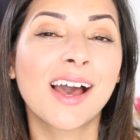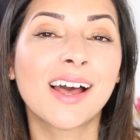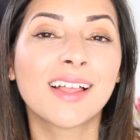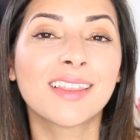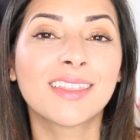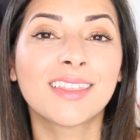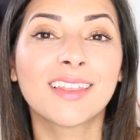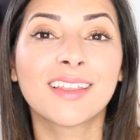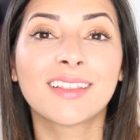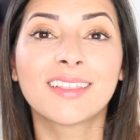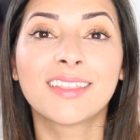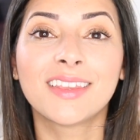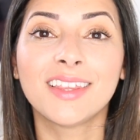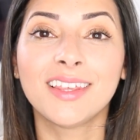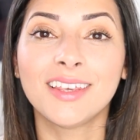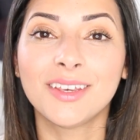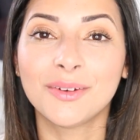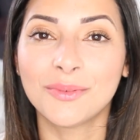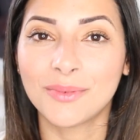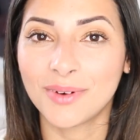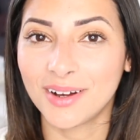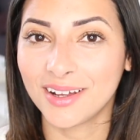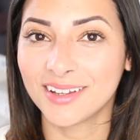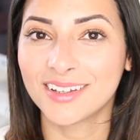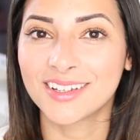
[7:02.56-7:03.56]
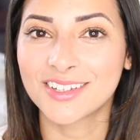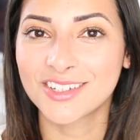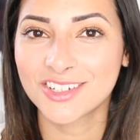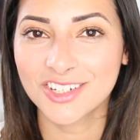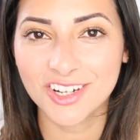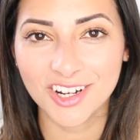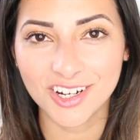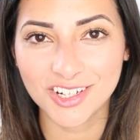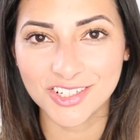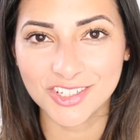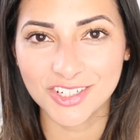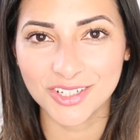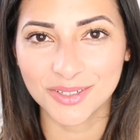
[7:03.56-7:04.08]
and the wireless
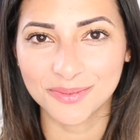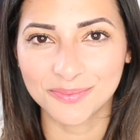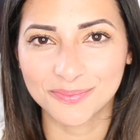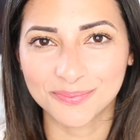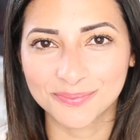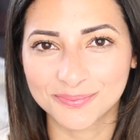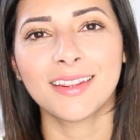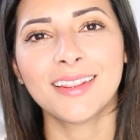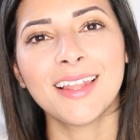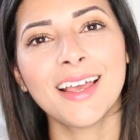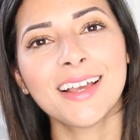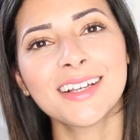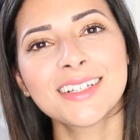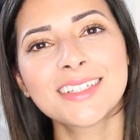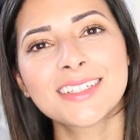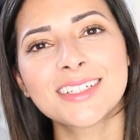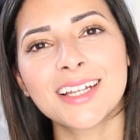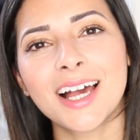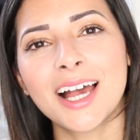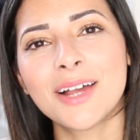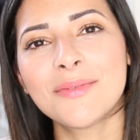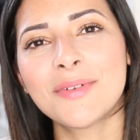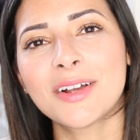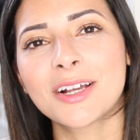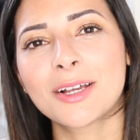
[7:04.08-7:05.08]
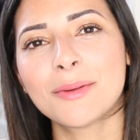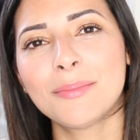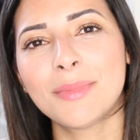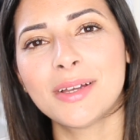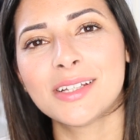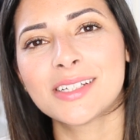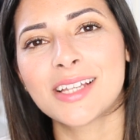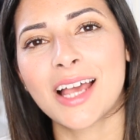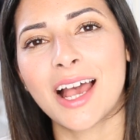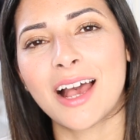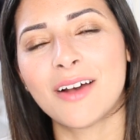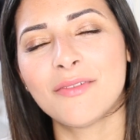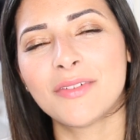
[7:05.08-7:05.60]
charger. Next, I
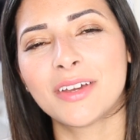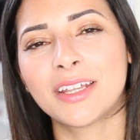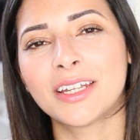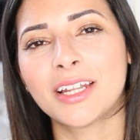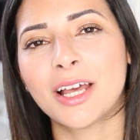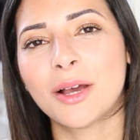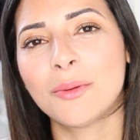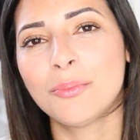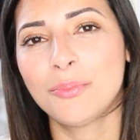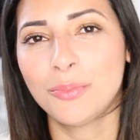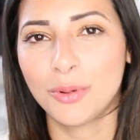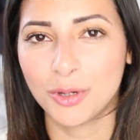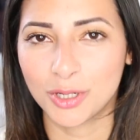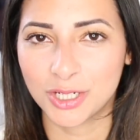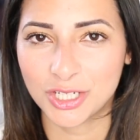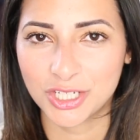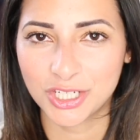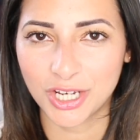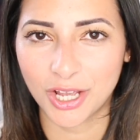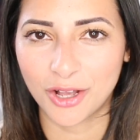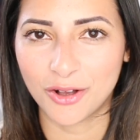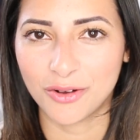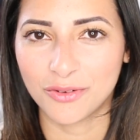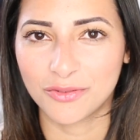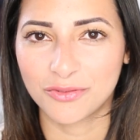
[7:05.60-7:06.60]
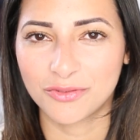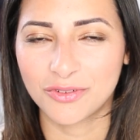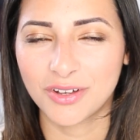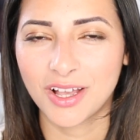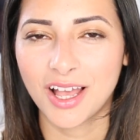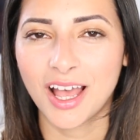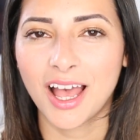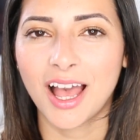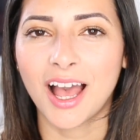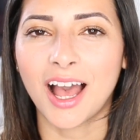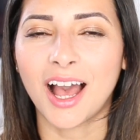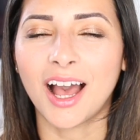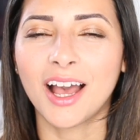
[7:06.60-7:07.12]
recommend having a bookshelf.
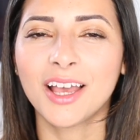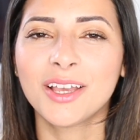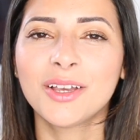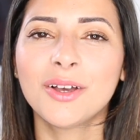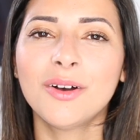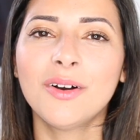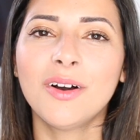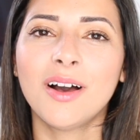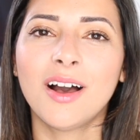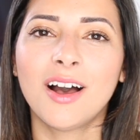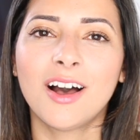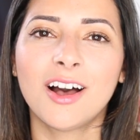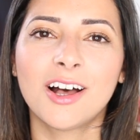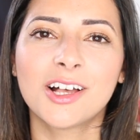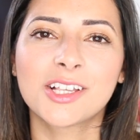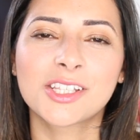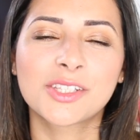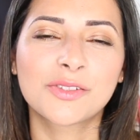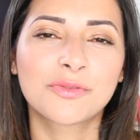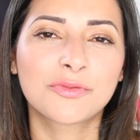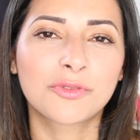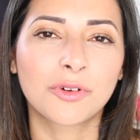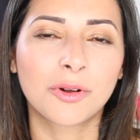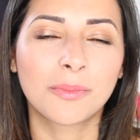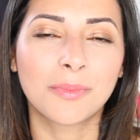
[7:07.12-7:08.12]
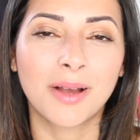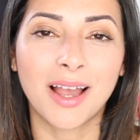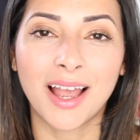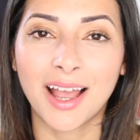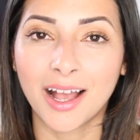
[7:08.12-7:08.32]
I got ours from